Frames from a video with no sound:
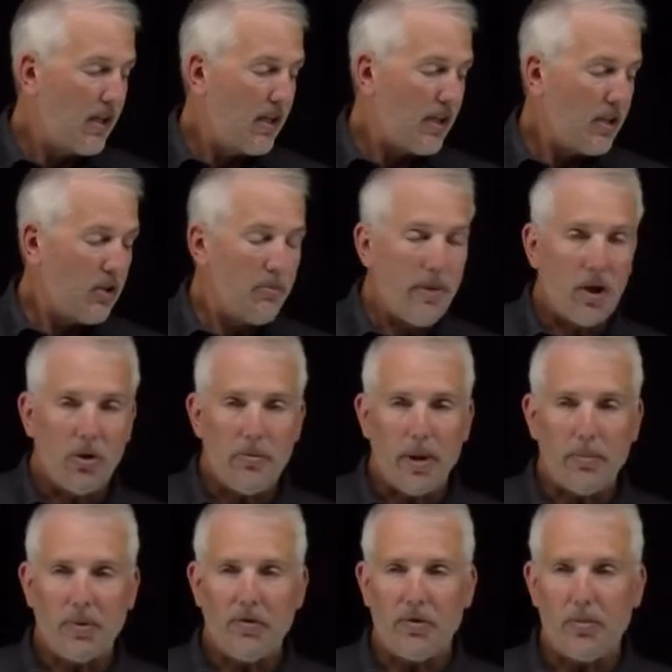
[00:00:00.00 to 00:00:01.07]
You may
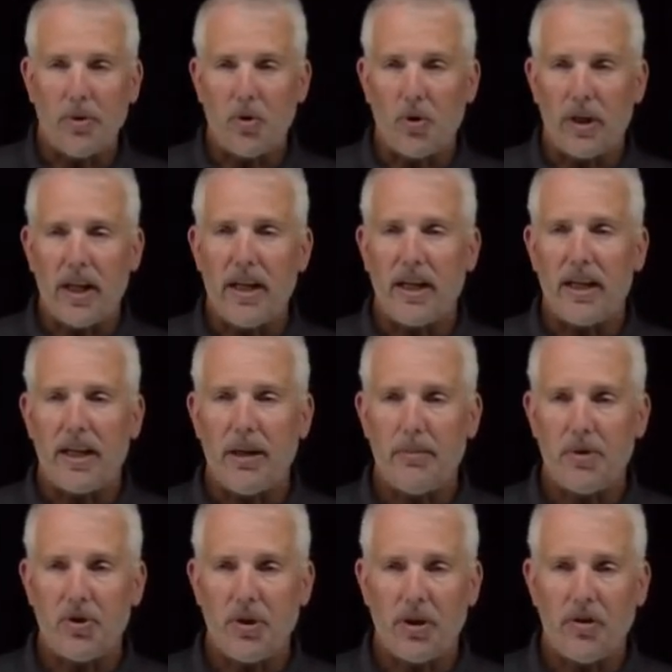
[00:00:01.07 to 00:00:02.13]
remember from an organic
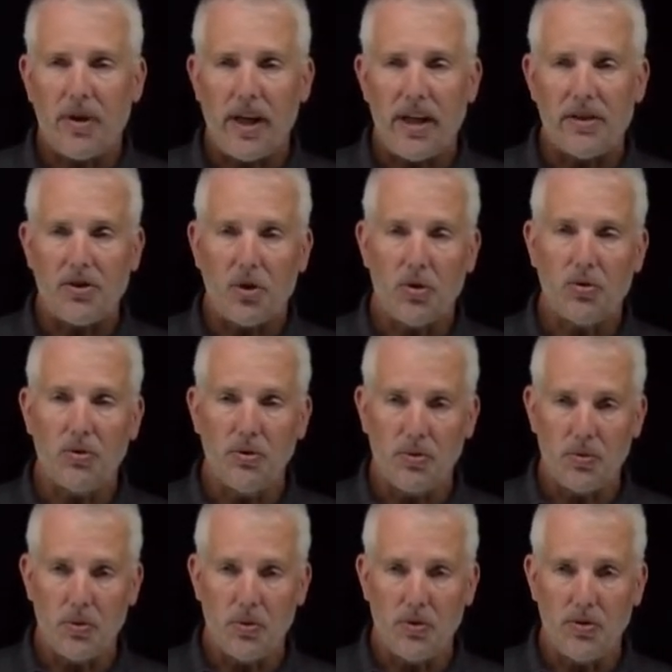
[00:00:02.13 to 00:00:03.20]
chemistry class, Huckel's
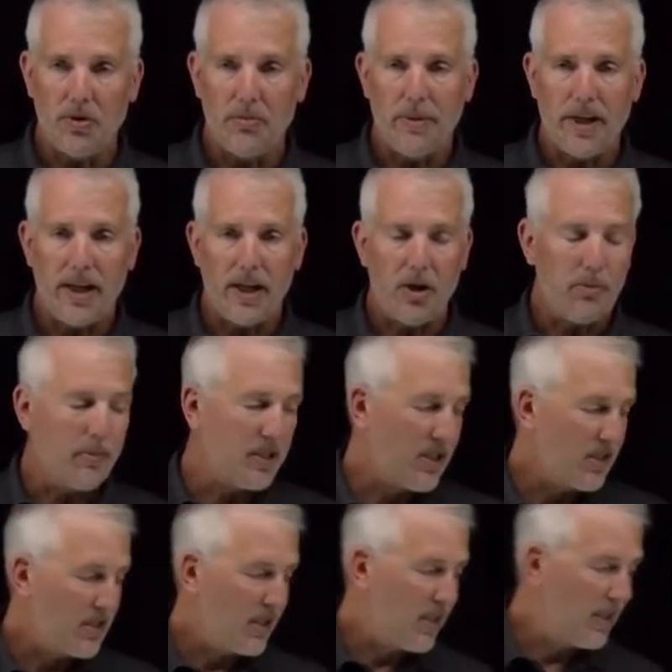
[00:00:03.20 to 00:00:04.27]
rules about
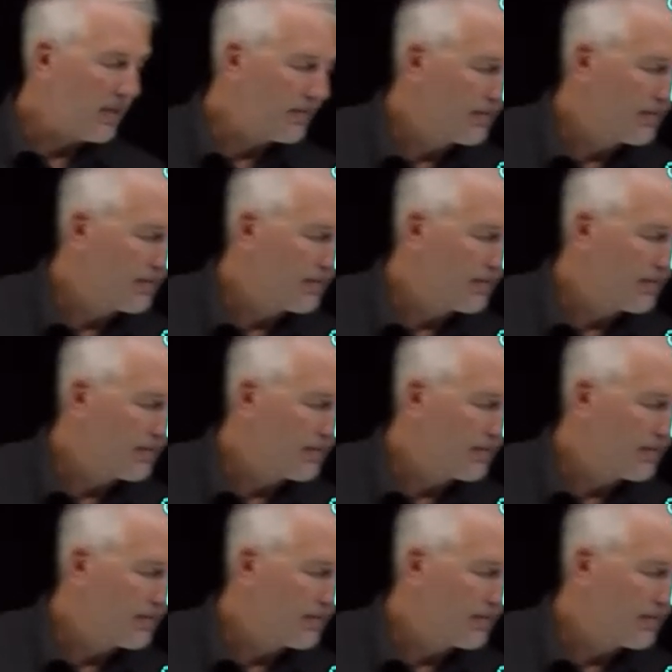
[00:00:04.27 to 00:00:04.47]
aromaticity